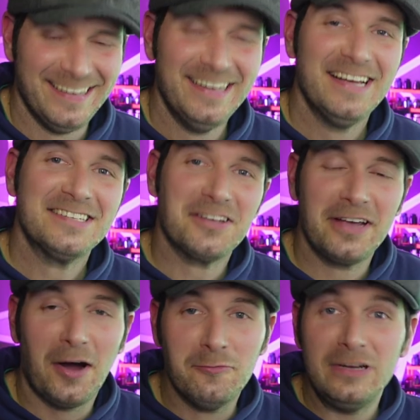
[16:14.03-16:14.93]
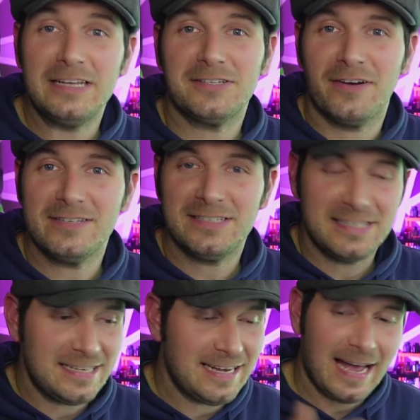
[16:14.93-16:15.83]
So yeah, I'm really excited just to
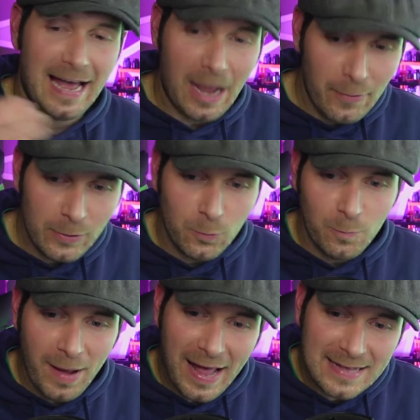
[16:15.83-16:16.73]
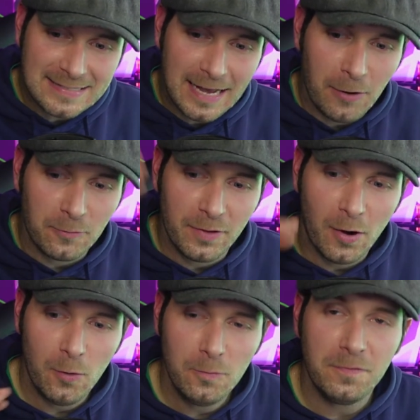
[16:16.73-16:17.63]
see how it all pans out, the
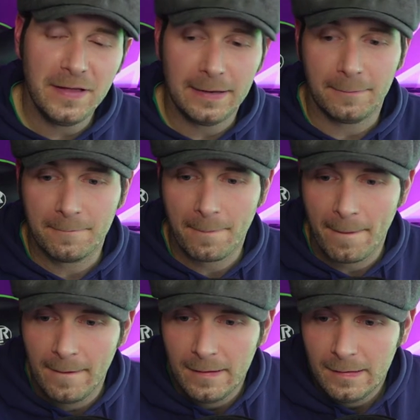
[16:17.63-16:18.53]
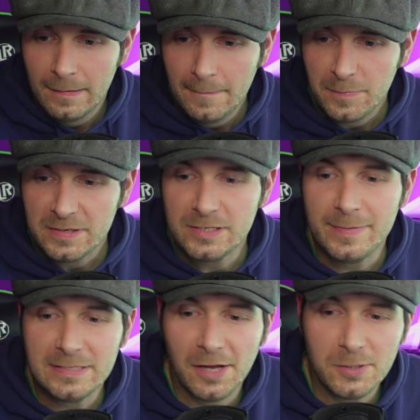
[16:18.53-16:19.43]
whole thing. She
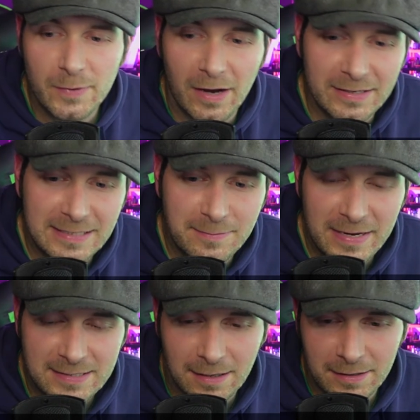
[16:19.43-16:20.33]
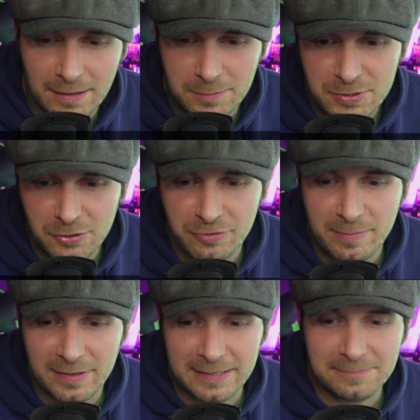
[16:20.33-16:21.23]
missed last week. I did mess. I'm sorry, Bunny.